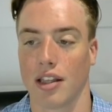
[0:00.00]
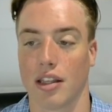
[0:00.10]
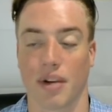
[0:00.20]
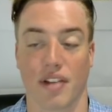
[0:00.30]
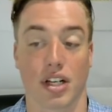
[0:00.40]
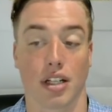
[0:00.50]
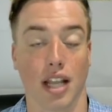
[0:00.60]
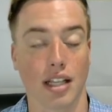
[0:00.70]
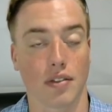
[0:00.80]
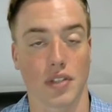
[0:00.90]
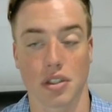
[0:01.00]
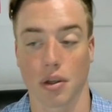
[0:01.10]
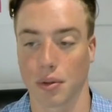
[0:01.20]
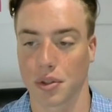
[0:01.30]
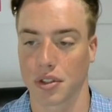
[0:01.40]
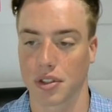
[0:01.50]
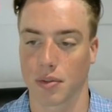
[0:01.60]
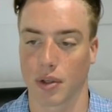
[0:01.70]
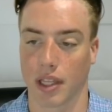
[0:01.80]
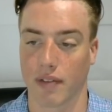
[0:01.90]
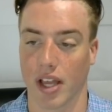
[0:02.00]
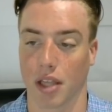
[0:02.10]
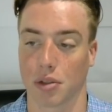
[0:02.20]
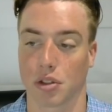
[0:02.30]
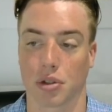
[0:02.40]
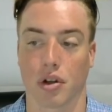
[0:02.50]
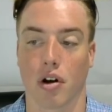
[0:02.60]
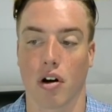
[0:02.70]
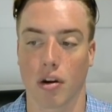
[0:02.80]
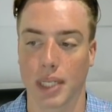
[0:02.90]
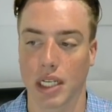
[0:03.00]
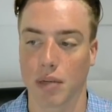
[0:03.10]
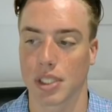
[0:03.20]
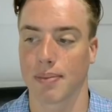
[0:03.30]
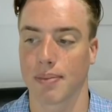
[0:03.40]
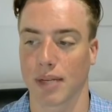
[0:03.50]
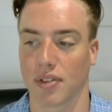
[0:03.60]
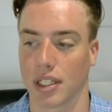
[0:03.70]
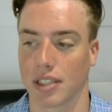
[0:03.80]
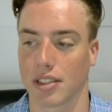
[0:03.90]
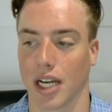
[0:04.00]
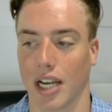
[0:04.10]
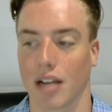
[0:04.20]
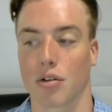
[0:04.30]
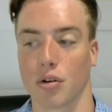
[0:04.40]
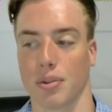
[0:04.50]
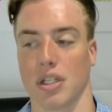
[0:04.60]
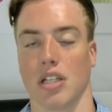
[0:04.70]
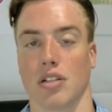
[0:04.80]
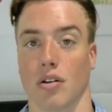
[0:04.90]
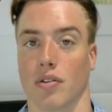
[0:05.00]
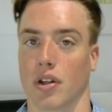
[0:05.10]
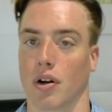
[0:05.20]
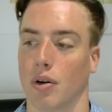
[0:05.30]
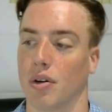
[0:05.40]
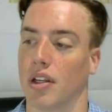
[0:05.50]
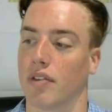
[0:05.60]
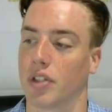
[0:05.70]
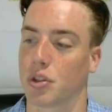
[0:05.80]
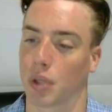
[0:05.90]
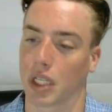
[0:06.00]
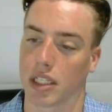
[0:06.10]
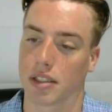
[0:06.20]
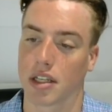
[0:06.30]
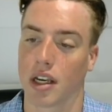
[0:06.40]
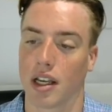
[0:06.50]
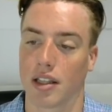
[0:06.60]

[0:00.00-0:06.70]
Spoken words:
Then we have collectivist cultures, where they value social harmony, respectfulness, and group needs over their own individual needs.